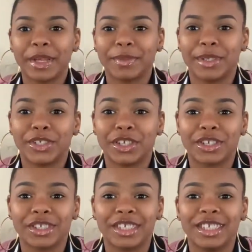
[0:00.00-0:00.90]
back to my
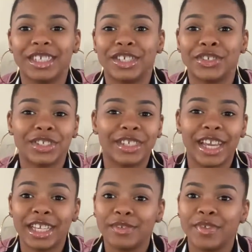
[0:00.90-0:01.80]
channel. It's Denise here.
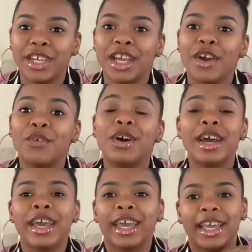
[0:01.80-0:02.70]
Today's video
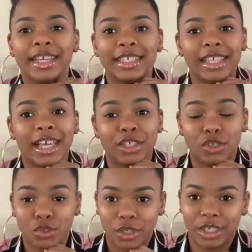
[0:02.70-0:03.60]
is a
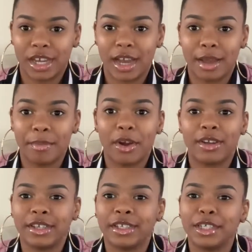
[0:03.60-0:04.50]
story time. I
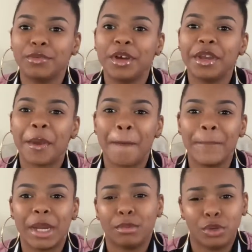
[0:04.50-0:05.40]
already did one,
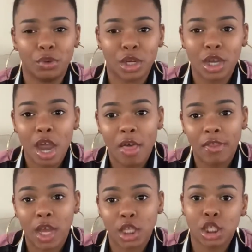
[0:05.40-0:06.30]
but I'm doing
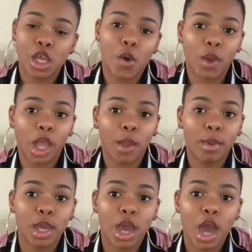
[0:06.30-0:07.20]
another. So here
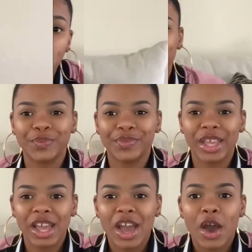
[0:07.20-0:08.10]
we go.
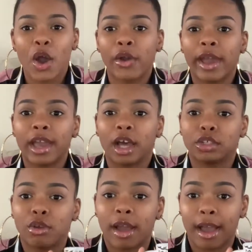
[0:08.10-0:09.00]
Okay, y'all.
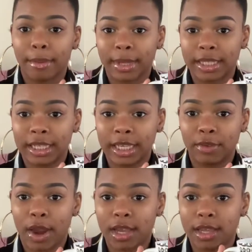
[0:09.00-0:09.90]
So I got my tea
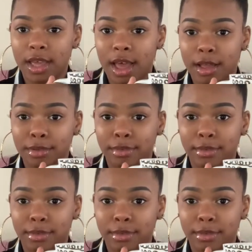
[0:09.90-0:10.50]
right here.